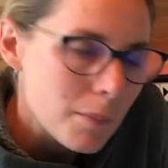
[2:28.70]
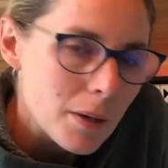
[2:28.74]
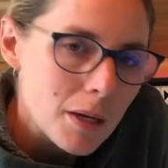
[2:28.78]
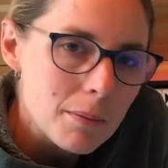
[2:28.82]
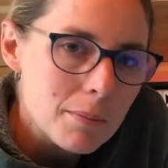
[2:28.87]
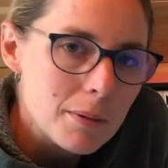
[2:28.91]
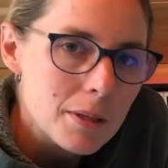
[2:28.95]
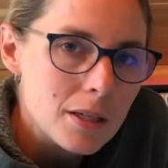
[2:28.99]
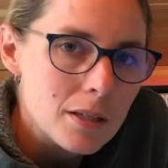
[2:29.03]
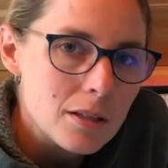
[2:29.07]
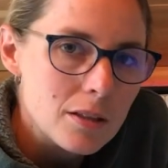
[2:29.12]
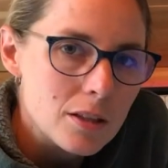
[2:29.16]

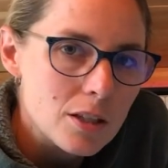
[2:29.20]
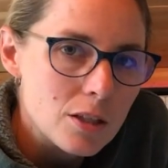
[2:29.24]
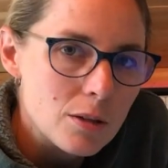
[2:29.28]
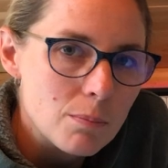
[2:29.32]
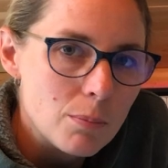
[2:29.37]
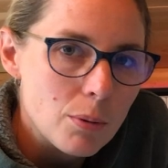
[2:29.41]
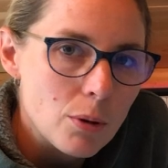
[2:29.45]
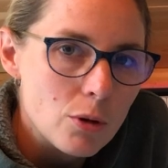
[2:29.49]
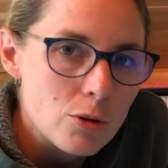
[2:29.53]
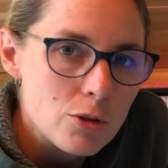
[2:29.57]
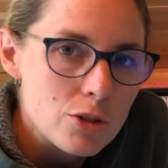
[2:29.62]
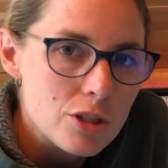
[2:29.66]
maybe the
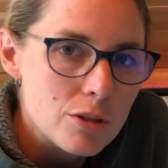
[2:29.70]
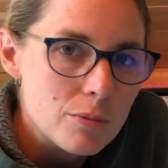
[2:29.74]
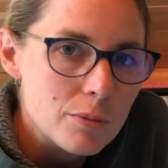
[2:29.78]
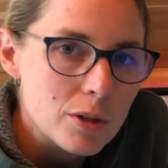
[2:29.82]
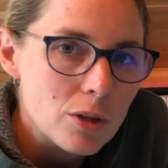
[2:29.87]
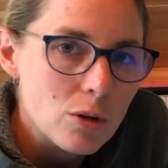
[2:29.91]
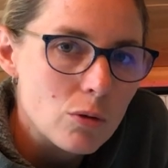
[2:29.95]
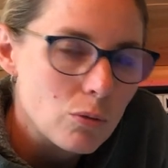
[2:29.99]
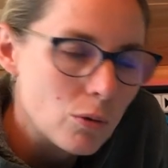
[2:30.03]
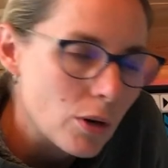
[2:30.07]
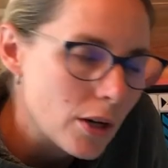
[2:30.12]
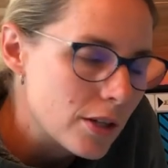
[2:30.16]
approach that we
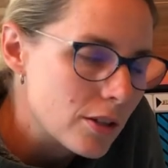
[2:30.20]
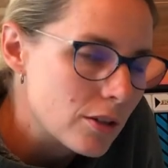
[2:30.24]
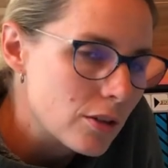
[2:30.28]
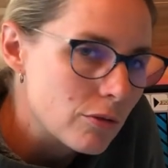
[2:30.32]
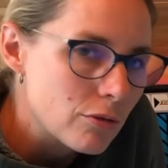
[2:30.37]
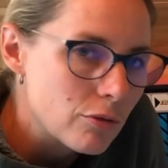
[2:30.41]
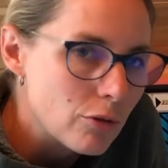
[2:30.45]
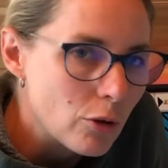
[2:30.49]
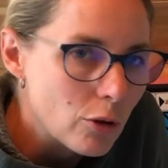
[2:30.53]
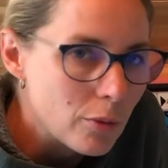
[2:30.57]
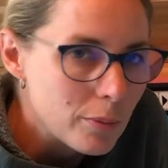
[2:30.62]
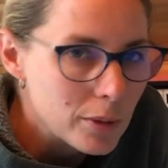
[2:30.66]
go right to the
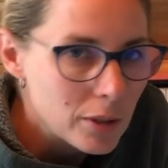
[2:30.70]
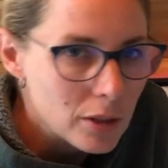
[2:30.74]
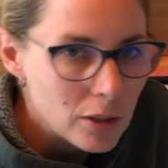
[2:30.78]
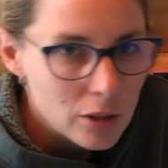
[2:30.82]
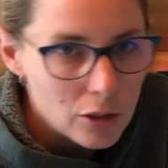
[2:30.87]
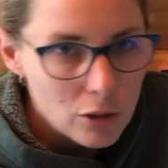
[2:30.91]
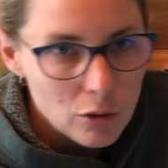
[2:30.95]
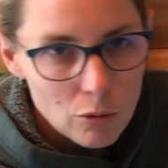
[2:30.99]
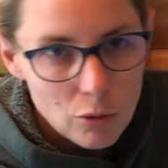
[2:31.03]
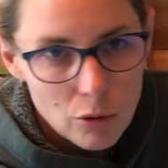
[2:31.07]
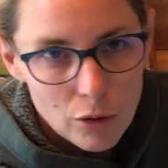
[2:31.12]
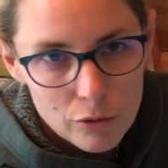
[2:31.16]
formula
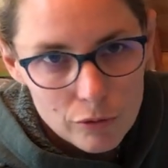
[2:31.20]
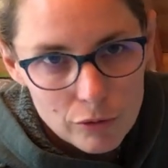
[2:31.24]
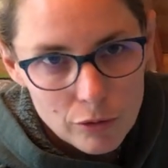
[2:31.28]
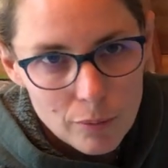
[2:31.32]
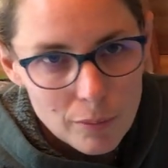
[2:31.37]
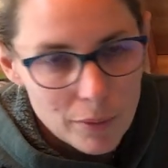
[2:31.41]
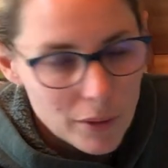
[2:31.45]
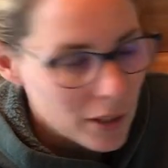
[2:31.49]
and go on from